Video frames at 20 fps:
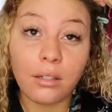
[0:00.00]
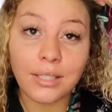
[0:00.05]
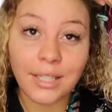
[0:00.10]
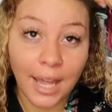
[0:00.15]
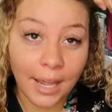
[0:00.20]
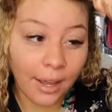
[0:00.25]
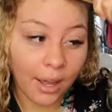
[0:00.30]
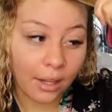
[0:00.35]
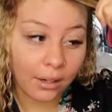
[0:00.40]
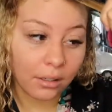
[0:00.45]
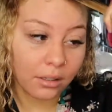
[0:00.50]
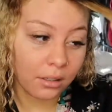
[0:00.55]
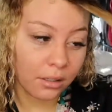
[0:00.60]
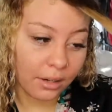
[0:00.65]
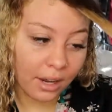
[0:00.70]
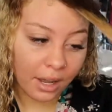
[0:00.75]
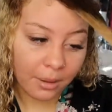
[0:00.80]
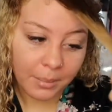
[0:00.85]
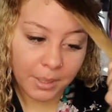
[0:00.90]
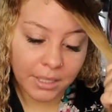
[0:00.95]
Tiana,
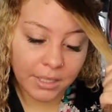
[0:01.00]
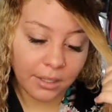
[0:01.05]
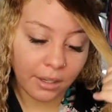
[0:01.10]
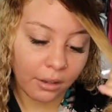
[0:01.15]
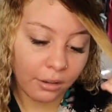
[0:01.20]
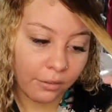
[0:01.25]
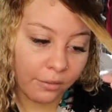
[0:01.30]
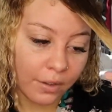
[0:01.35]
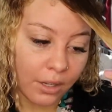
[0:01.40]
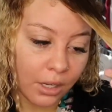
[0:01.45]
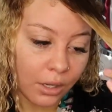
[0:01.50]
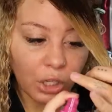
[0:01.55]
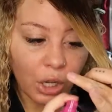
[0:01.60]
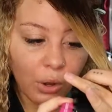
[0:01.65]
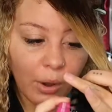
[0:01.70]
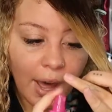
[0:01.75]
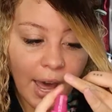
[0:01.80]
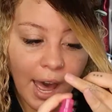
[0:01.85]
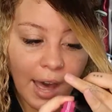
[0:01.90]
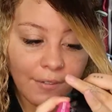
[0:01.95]
not myself.
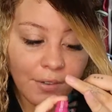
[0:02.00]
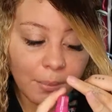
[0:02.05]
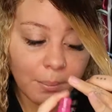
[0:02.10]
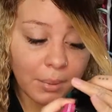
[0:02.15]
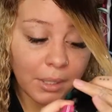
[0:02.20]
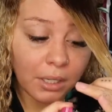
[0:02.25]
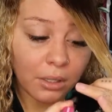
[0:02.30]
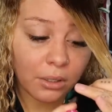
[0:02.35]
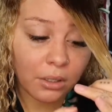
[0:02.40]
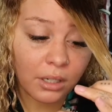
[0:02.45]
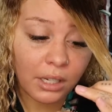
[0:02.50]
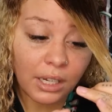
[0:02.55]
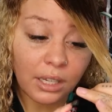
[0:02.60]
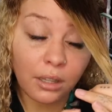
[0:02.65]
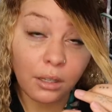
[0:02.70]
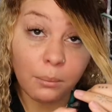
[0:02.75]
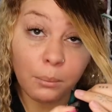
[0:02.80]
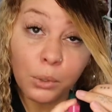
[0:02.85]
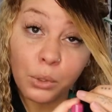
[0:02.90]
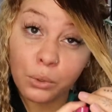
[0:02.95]
So I haven't been in
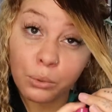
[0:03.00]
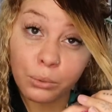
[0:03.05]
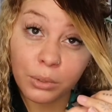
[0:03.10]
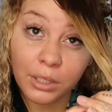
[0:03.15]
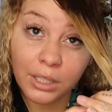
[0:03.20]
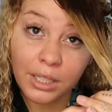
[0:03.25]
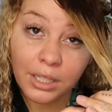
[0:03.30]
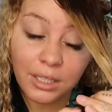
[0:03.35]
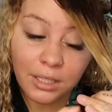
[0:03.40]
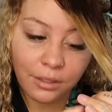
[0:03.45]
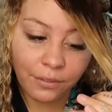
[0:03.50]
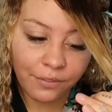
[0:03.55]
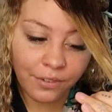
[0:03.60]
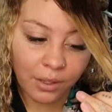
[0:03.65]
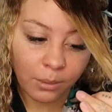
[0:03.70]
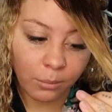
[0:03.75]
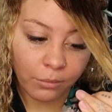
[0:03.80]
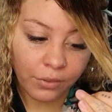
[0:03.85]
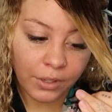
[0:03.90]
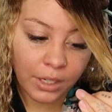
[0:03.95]
the mood really to
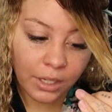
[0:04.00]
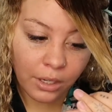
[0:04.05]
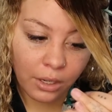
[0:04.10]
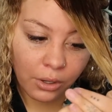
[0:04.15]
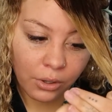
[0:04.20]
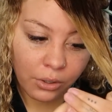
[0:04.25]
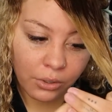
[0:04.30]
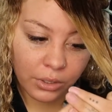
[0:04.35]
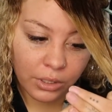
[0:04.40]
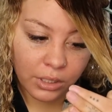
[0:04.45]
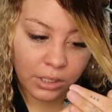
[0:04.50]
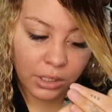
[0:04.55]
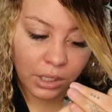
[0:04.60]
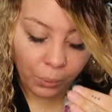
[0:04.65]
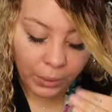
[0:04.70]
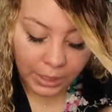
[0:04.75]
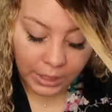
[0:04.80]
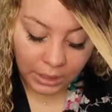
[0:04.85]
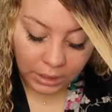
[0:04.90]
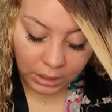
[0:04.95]
film videos,
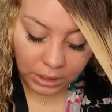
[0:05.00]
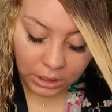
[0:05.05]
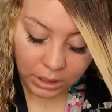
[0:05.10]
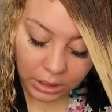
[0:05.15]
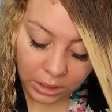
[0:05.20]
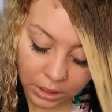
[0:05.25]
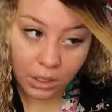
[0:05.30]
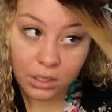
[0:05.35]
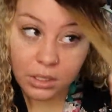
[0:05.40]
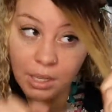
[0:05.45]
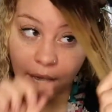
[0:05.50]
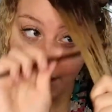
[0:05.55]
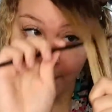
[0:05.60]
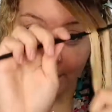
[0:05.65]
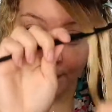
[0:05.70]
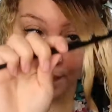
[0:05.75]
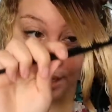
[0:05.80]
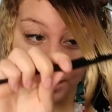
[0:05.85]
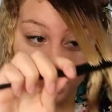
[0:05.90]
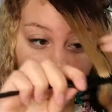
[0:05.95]
which I
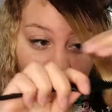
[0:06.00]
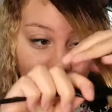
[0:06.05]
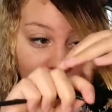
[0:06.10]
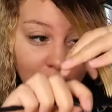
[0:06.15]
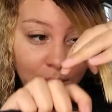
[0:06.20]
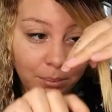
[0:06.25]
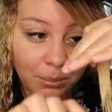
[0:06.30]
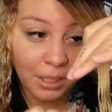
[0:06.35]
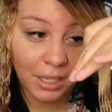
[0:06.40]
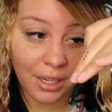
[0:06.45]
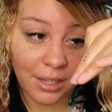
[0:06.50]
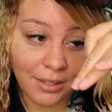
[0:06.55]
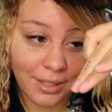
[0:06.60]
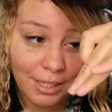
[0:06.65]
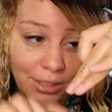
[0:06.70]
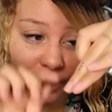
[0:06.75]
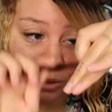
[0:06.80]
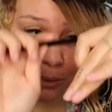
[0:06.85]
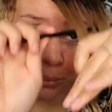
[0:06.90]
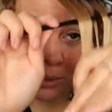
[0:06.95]
get because
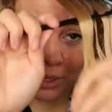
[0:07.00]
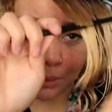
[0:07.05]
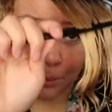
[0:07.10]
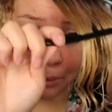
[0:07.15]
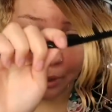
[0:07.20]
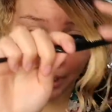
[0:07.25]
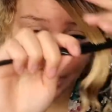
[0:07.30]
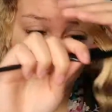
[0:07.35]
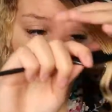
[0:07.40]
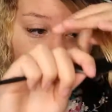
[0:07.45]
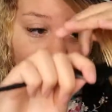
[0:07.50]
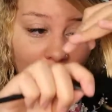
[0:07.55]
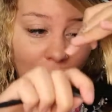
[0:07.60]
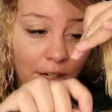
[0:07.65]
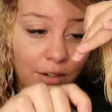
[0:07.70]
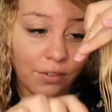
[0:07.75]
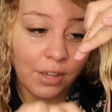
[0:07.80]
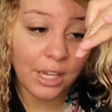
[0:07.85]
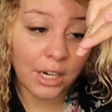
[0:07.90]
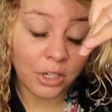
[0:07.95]
I don't want to bring any
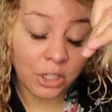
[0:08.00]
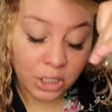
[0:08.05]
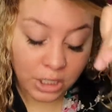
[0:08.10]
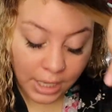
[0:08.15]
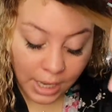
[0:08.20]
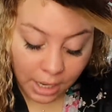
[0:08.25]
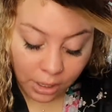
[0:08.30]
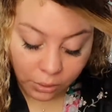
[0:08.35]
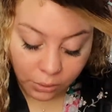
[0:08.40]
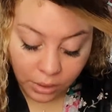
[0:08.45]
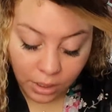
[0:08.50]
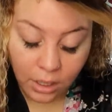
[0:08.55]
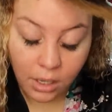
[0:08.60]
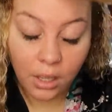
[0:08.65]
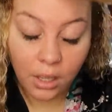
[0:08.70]
negative energy out.